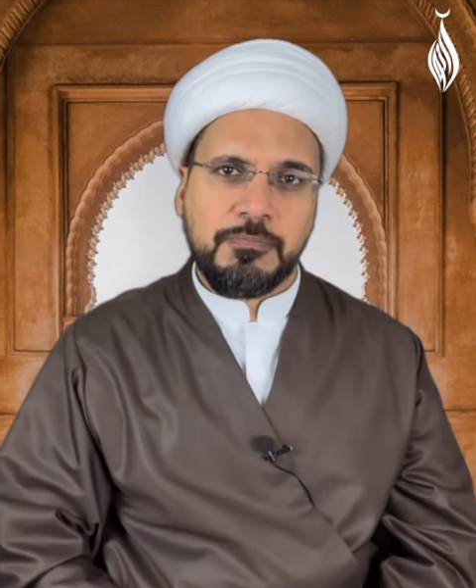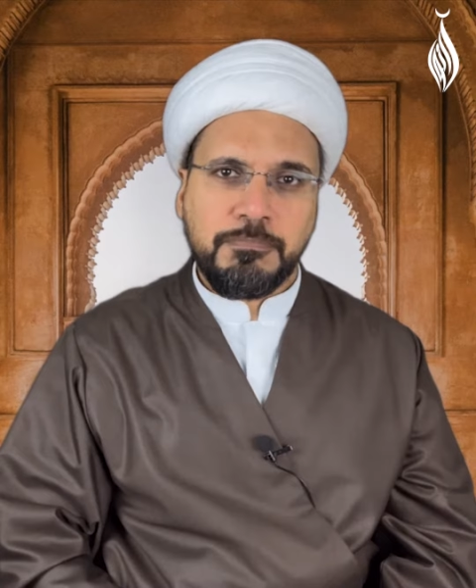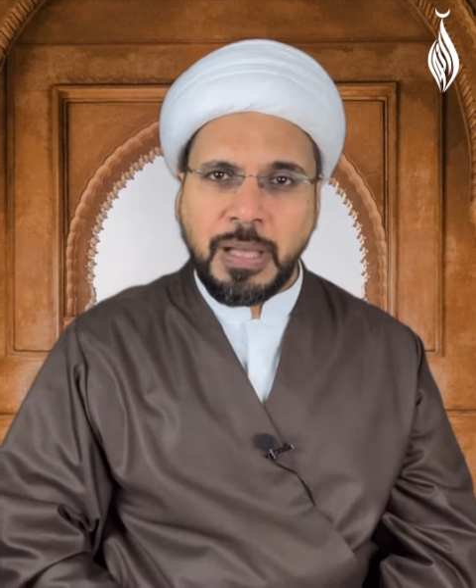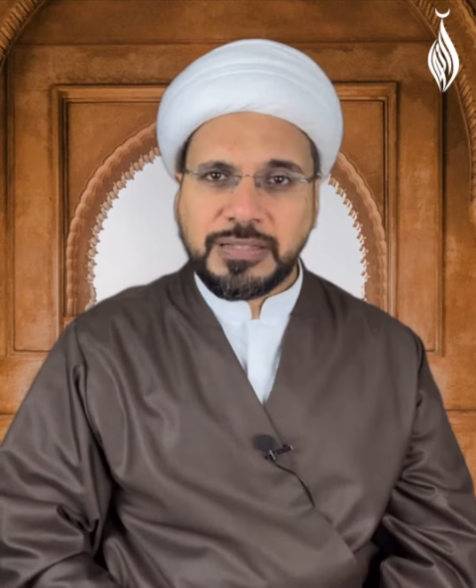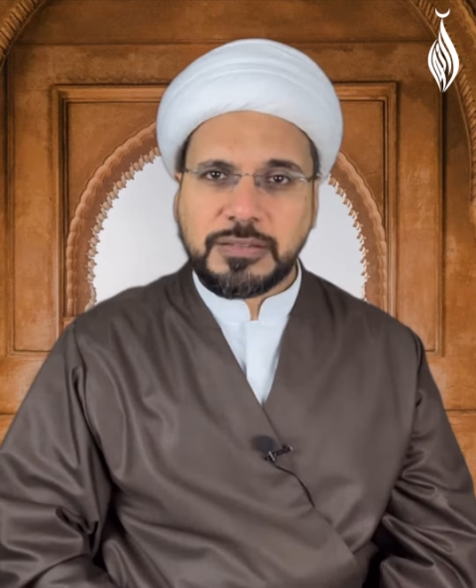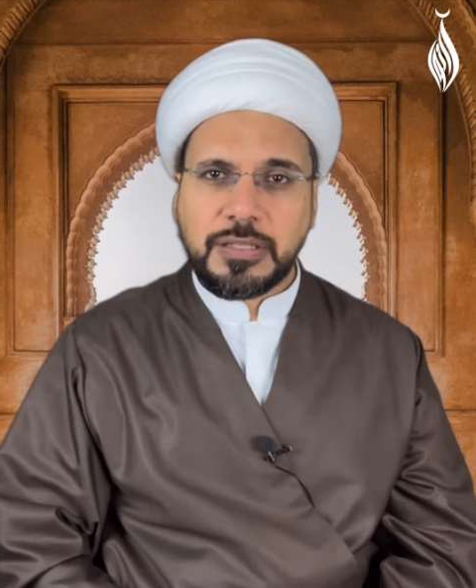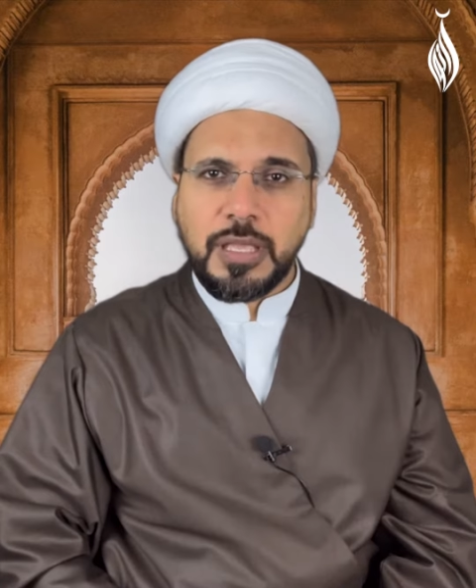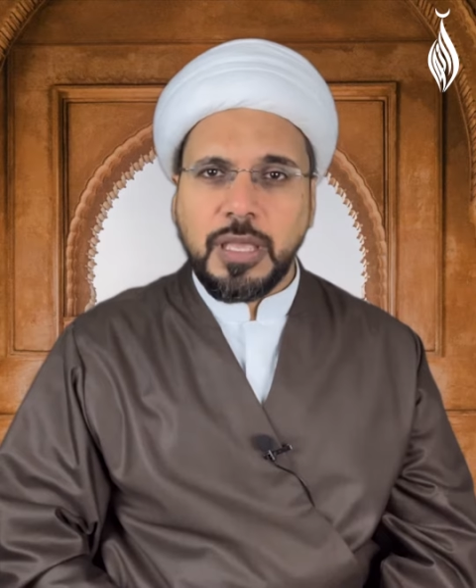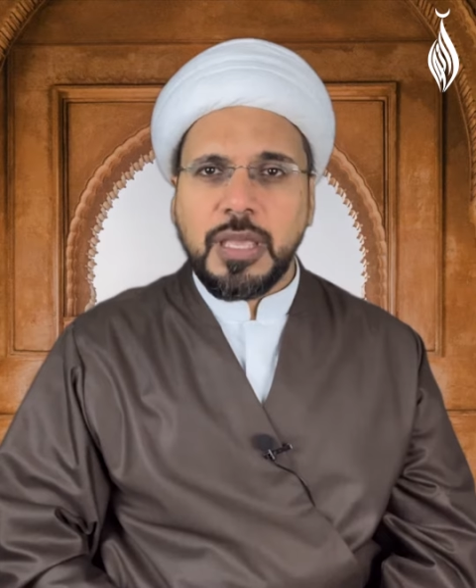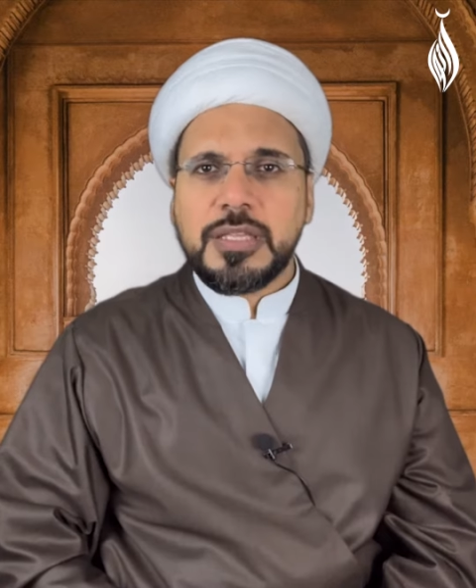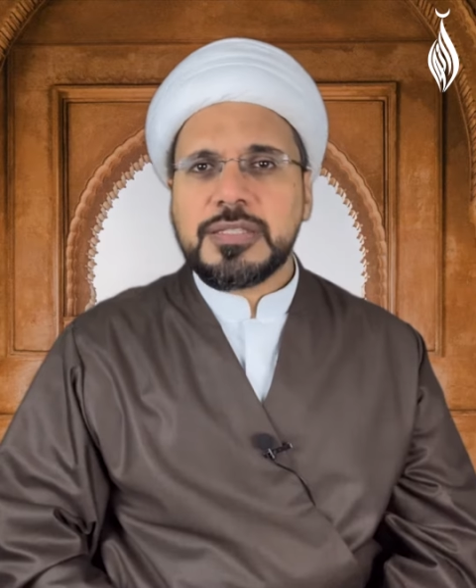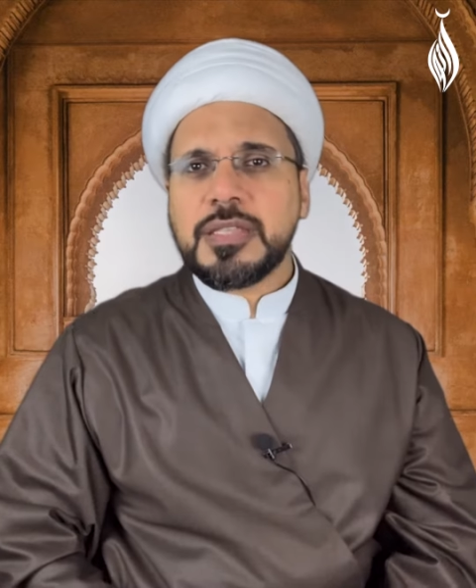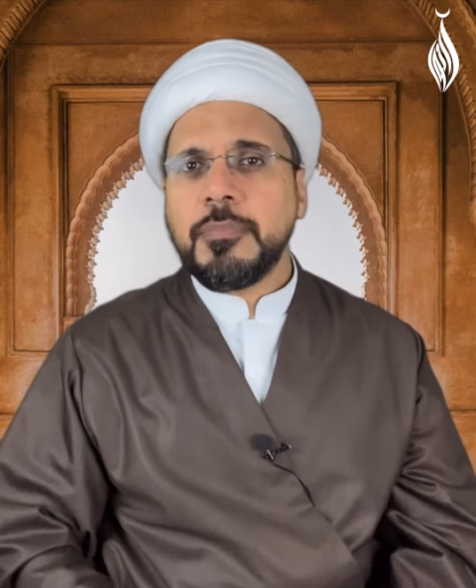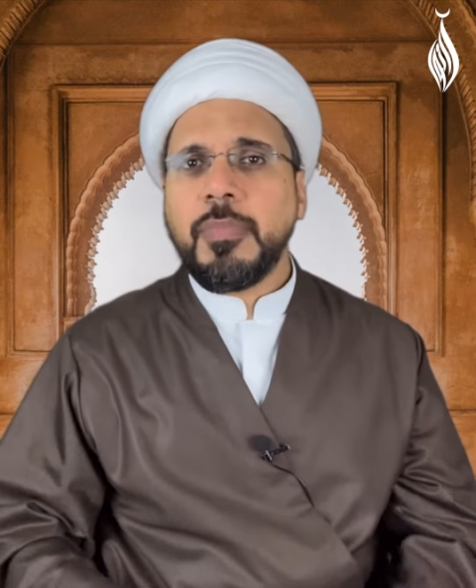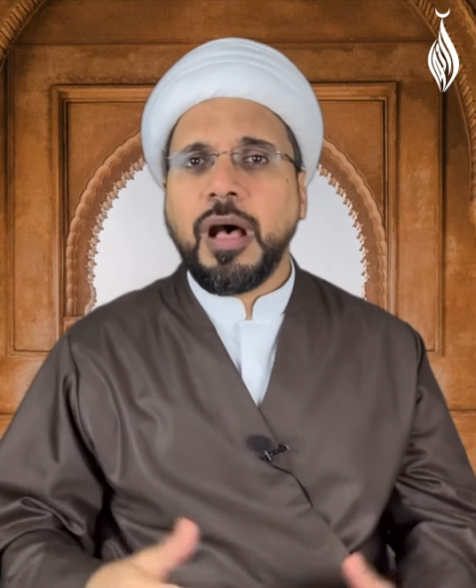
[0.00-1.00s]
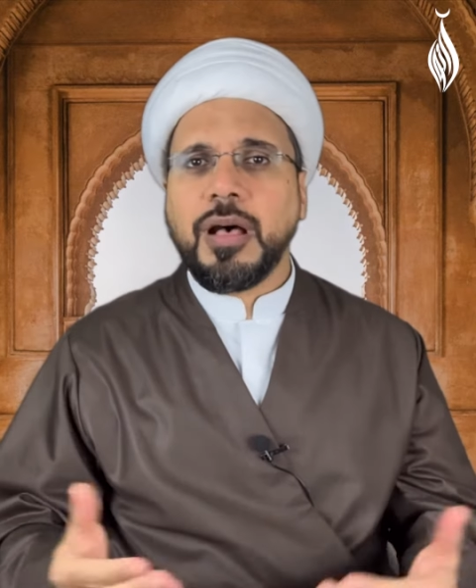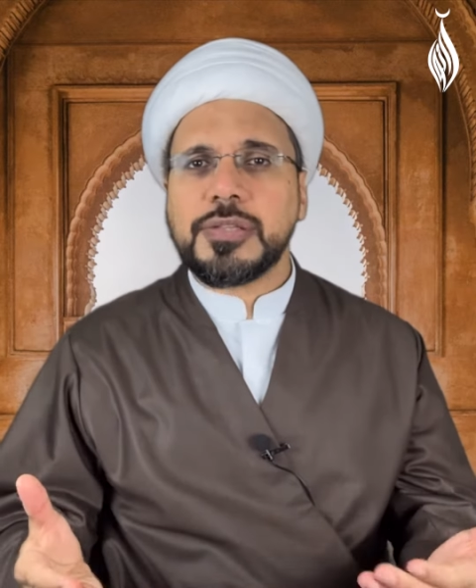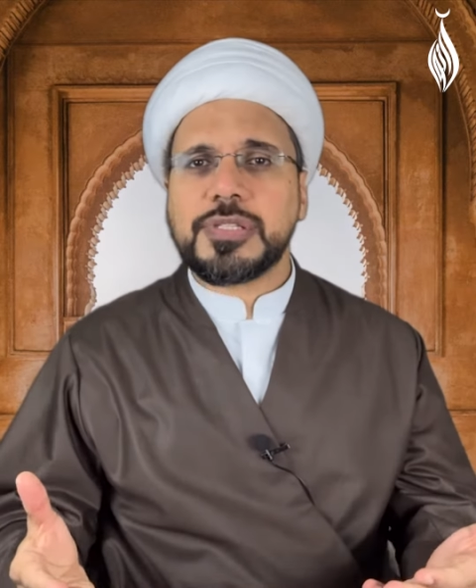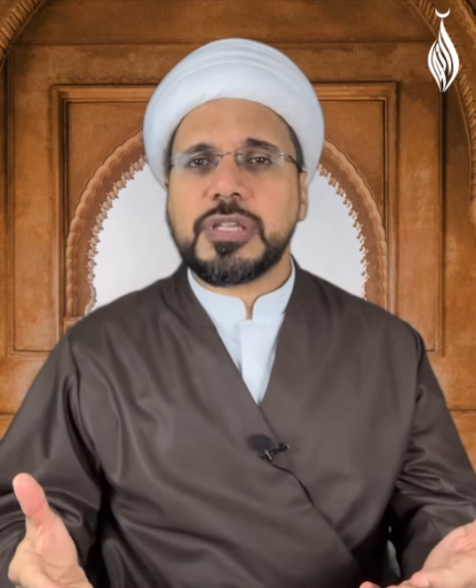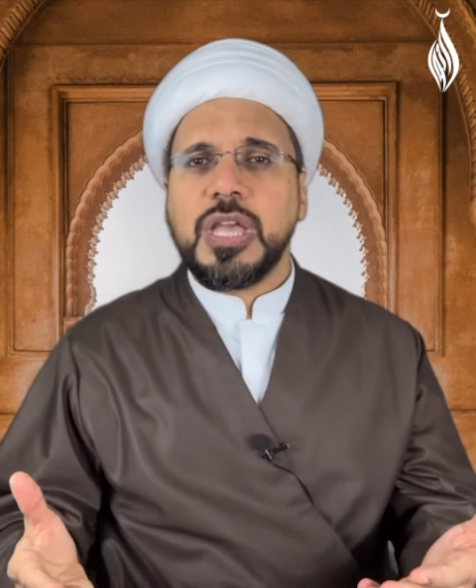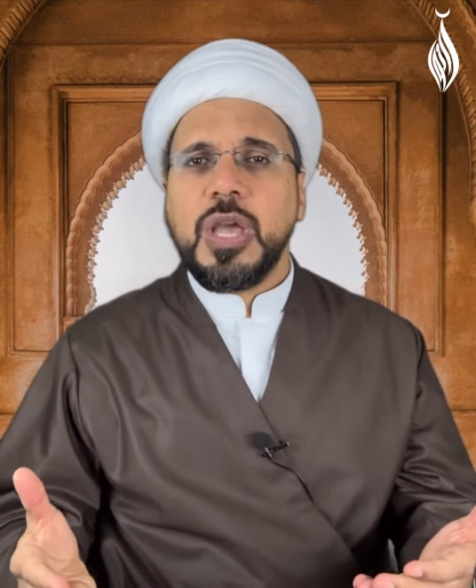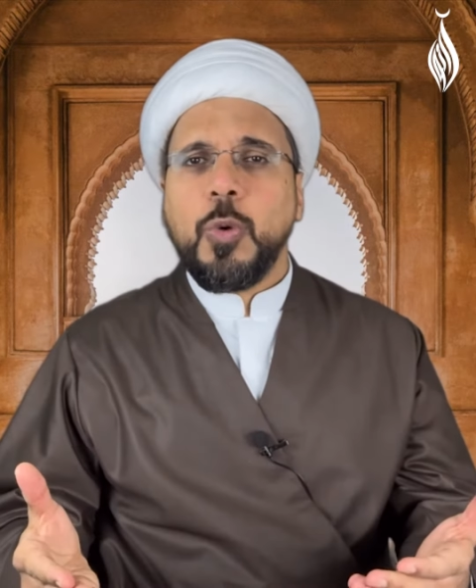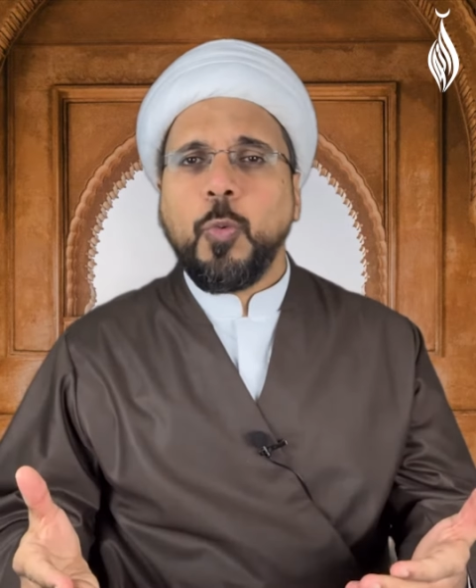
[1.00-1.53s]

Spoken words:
But some ask,